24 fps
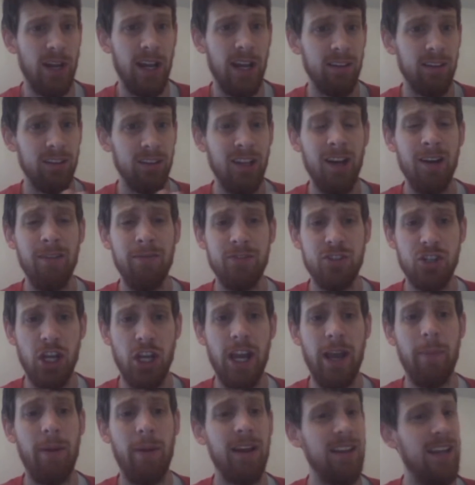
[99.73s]
I love
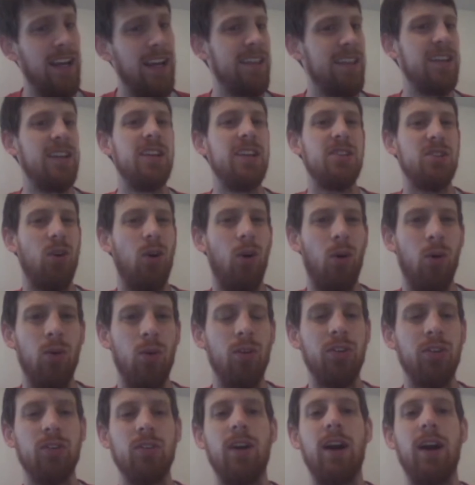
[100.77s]
Cham. I like that he's
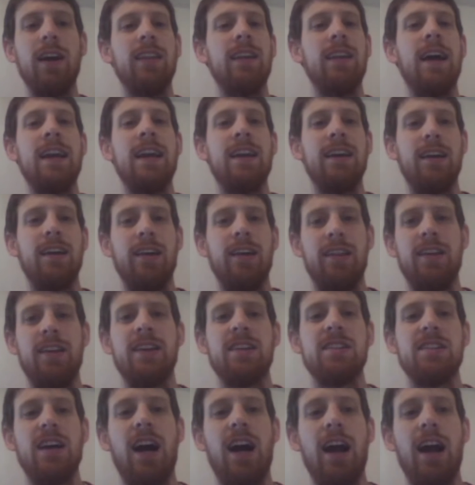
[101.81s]
older. I like things.